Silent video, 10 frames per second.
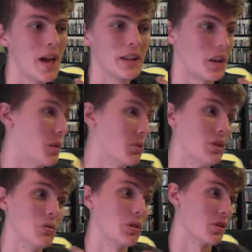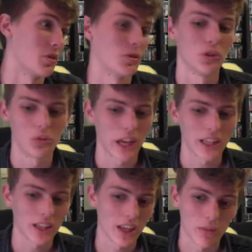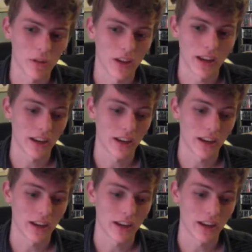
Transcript: tell me whether you like a game or not.